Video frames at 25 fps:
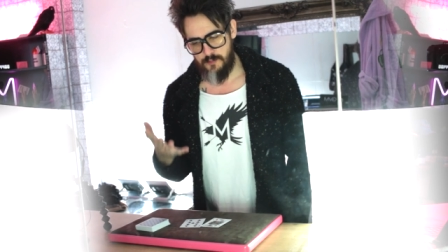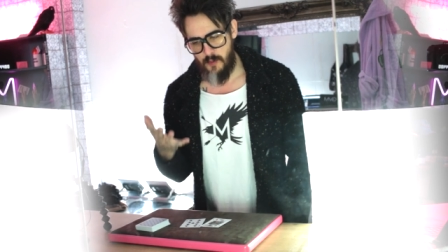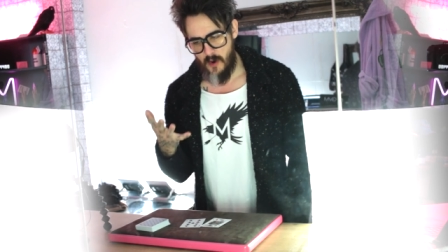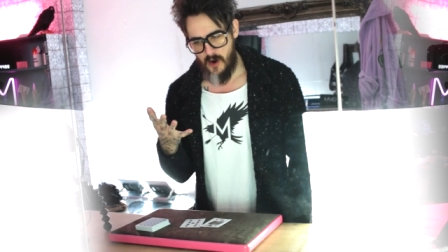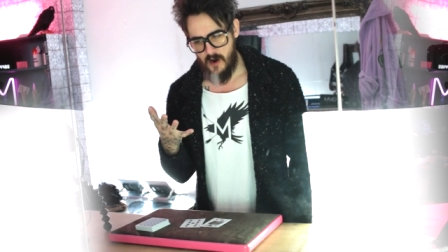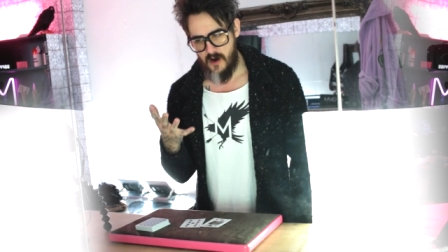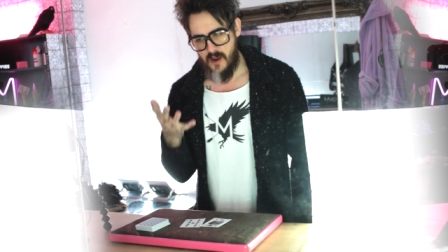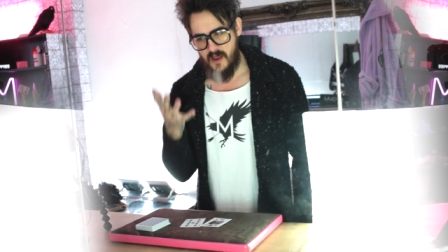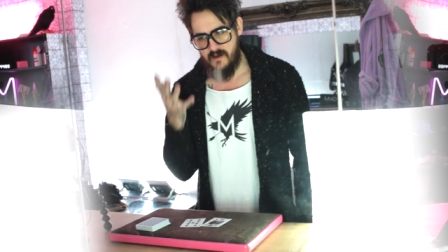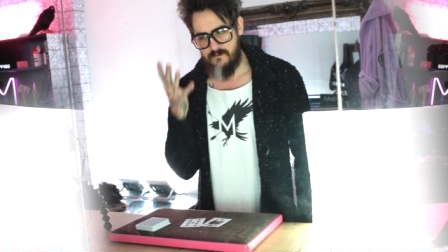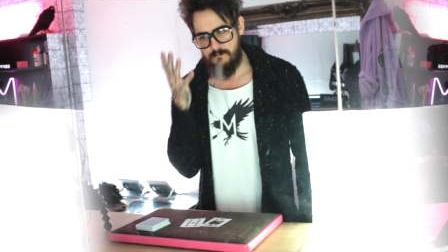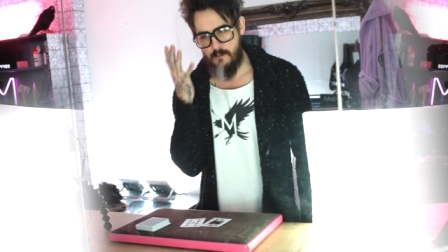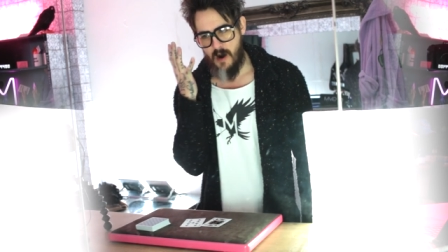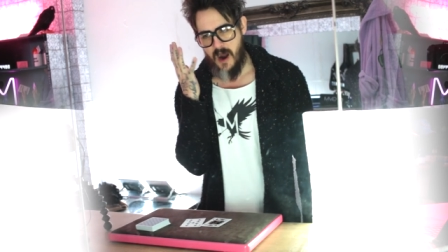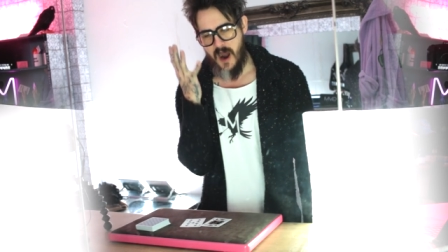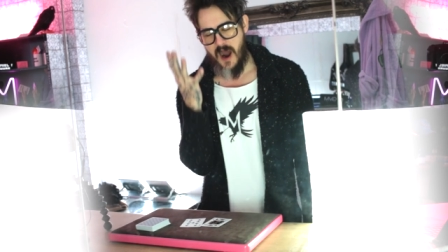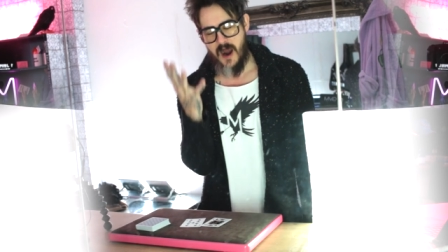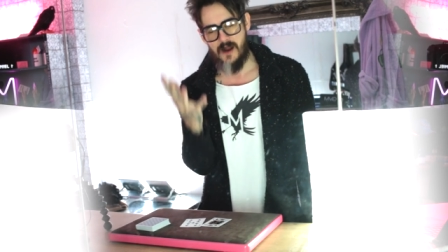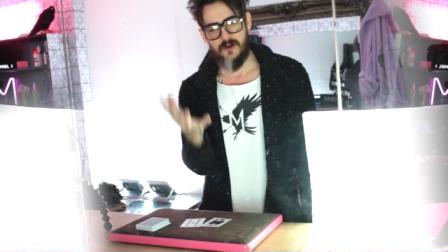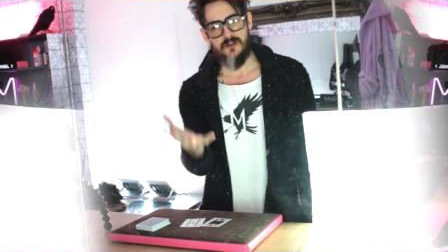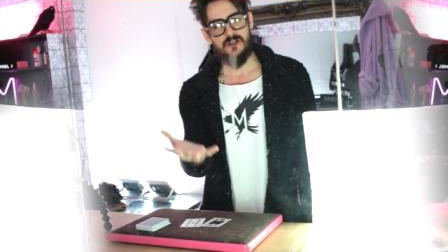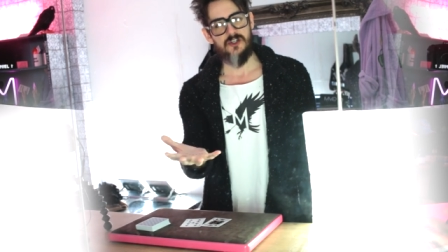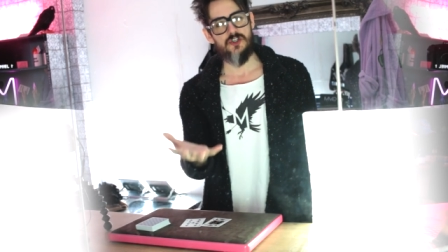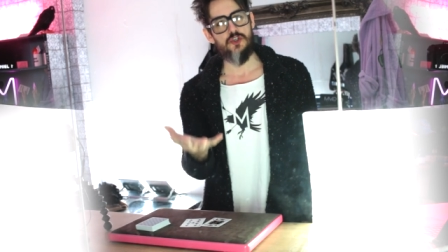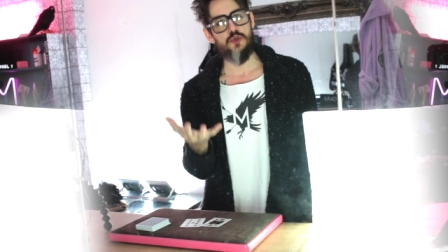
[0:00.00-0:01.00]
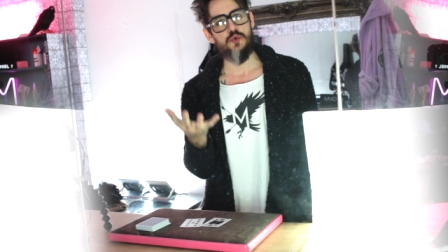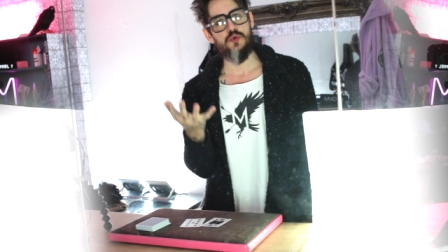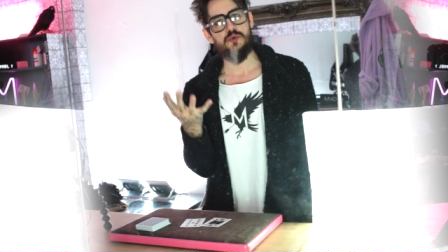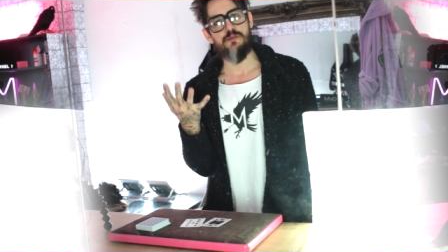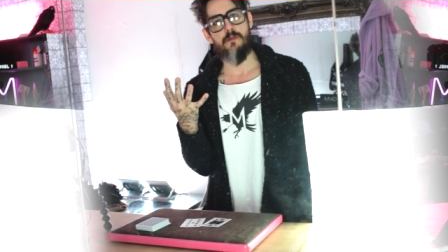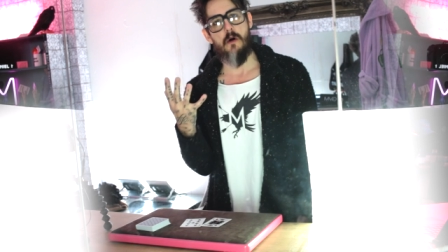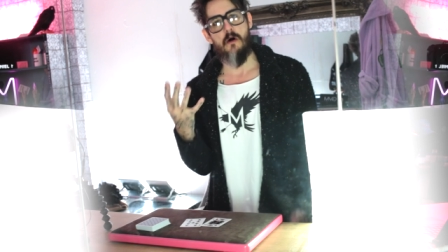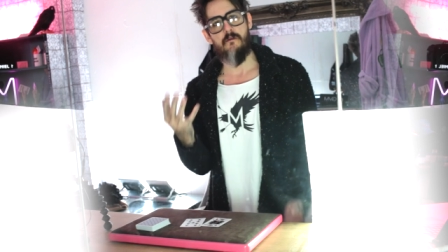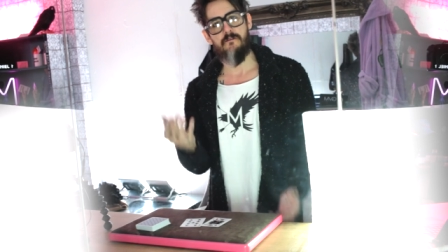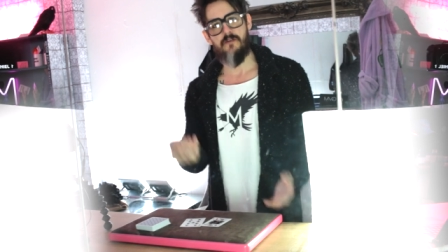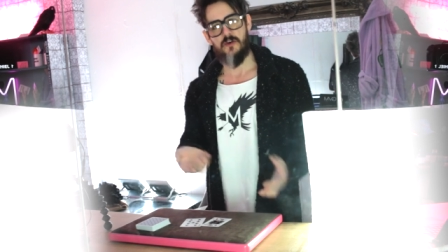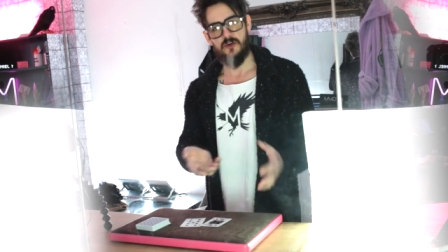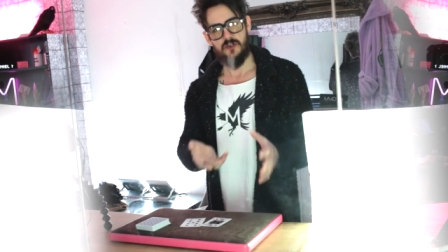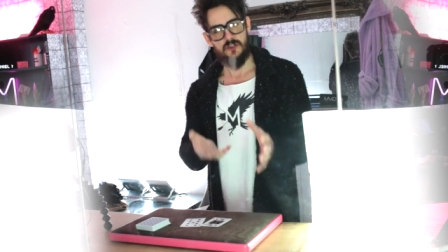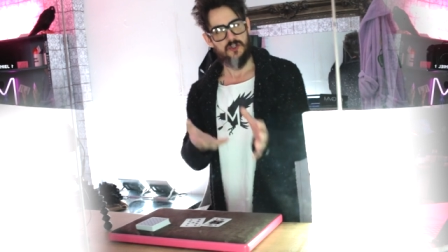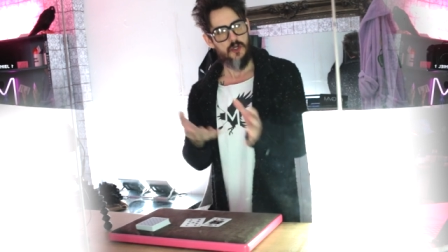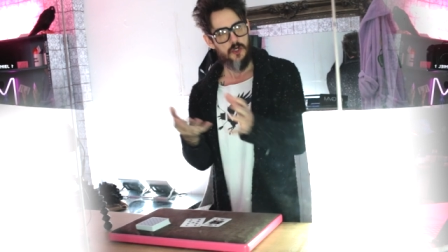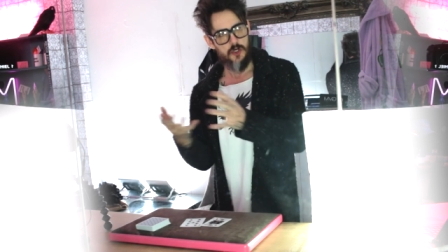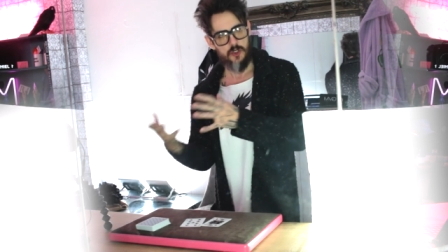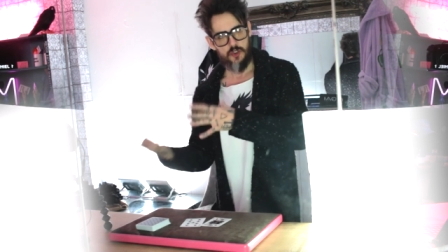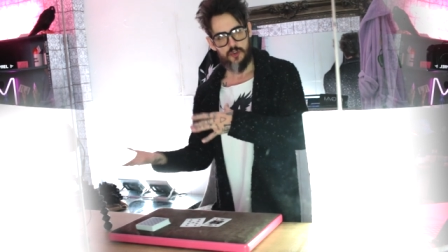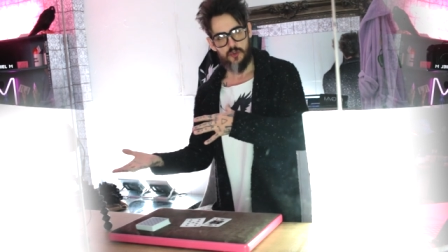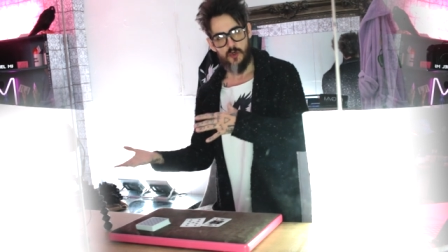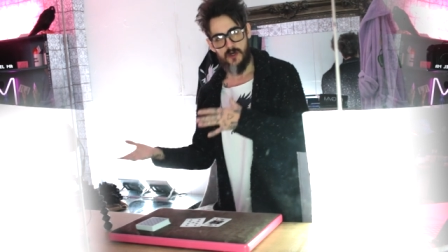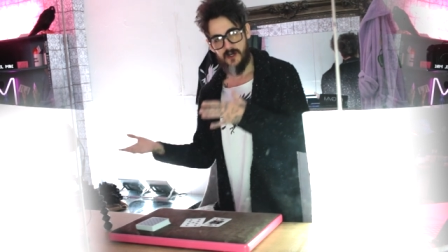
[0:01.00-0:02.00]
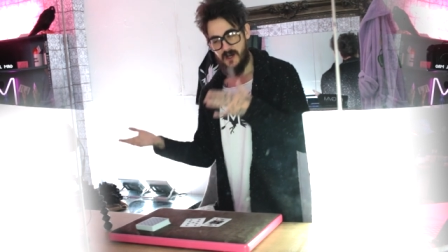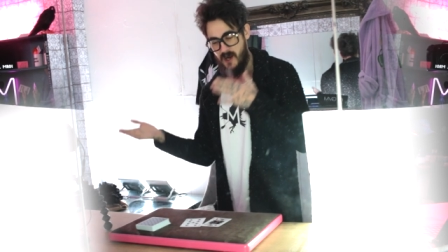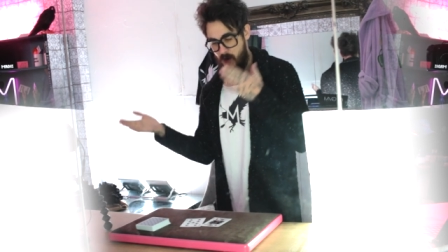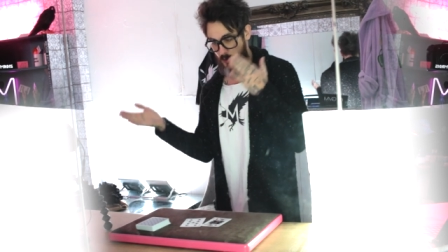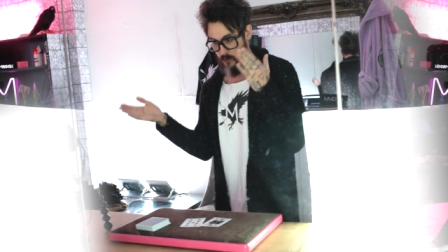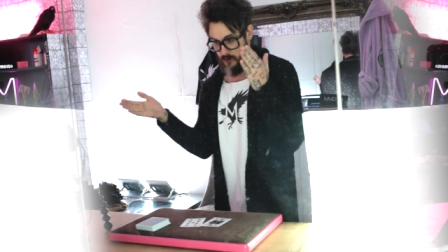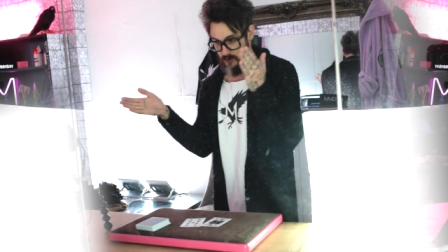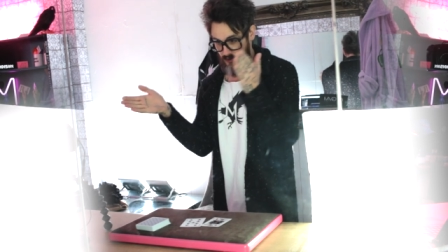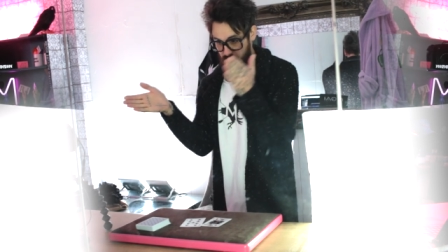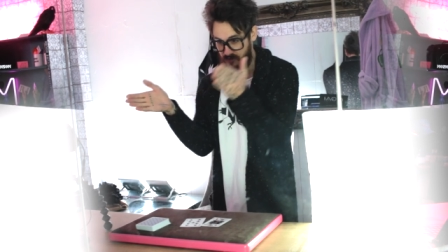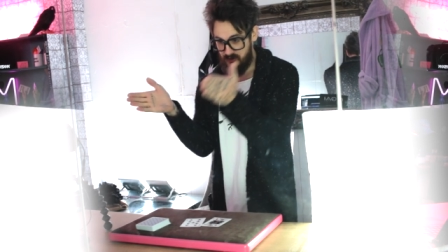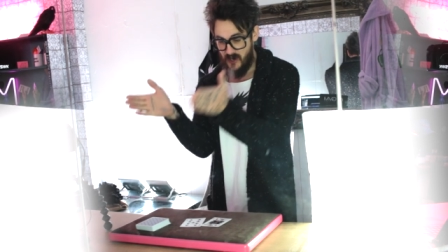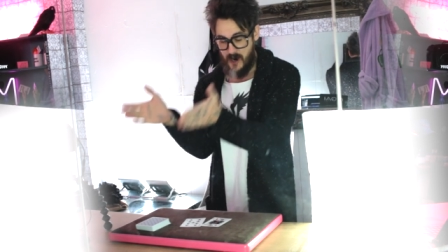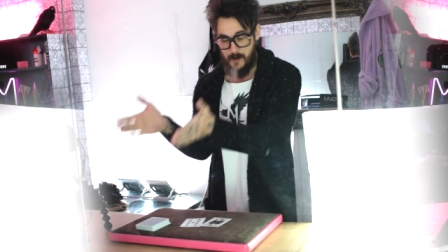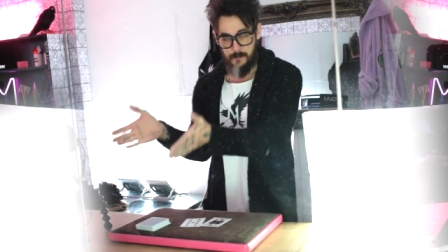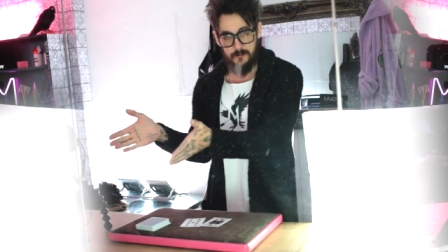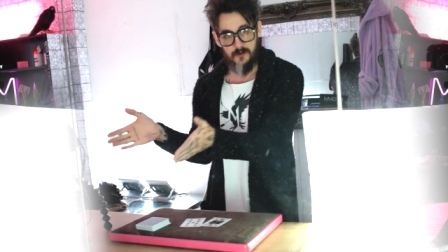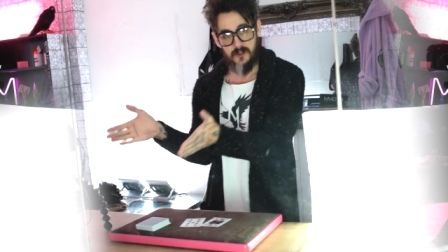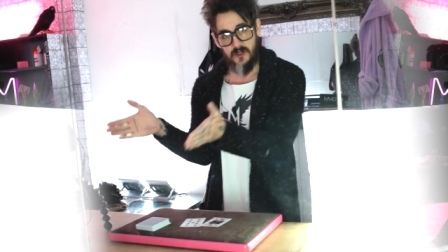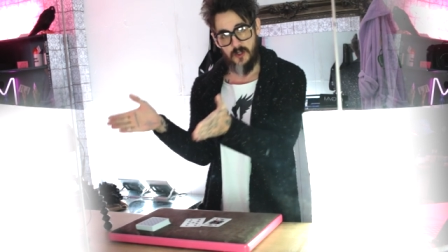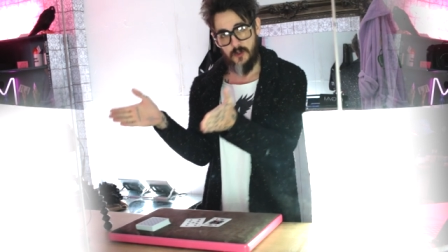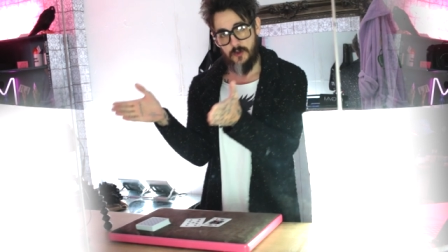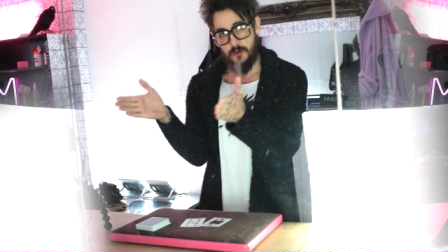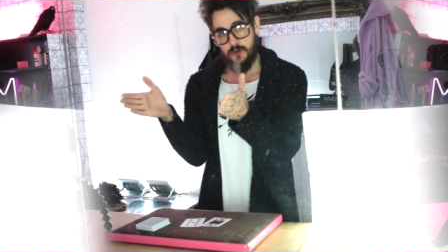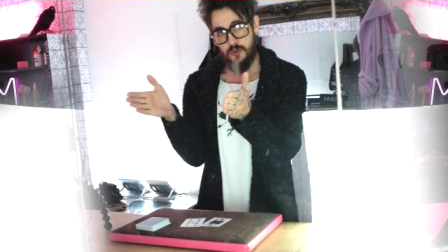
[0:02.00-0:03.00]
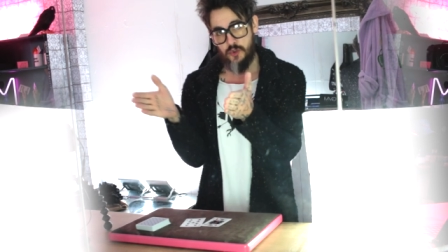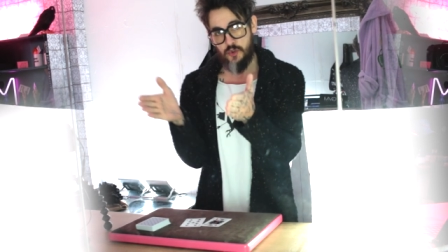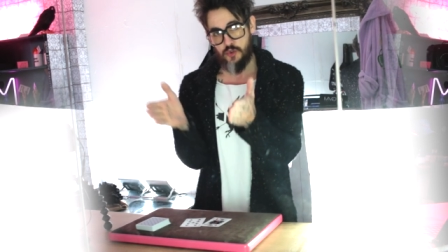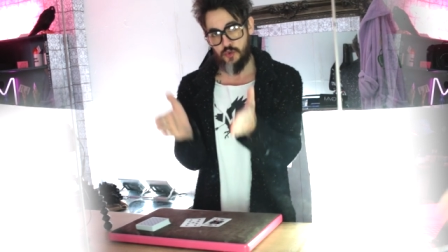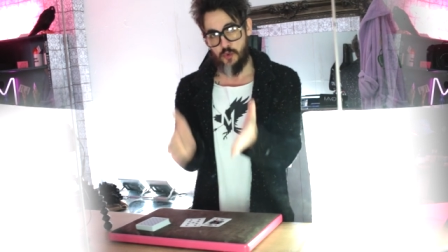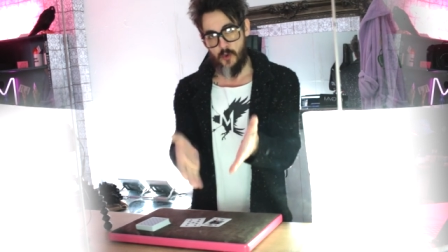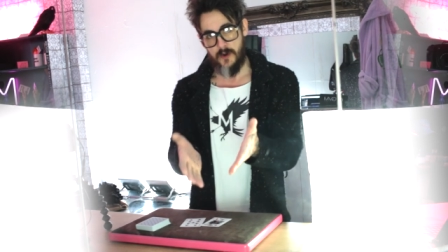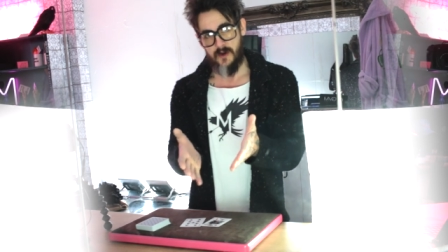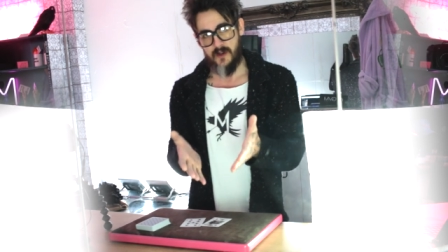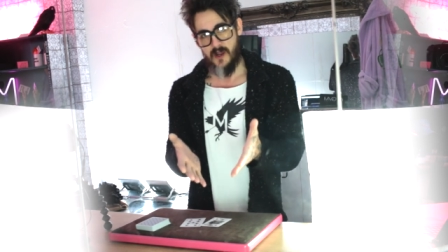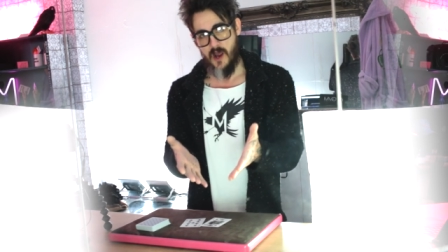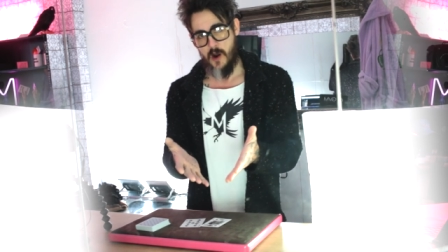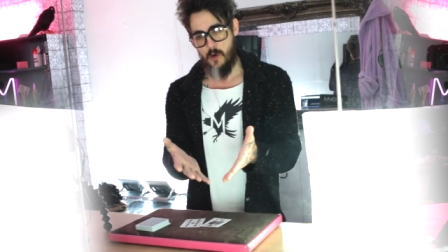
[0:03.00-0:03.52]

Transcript: but if my hand is too small for a certain trick, I will adapt the trick.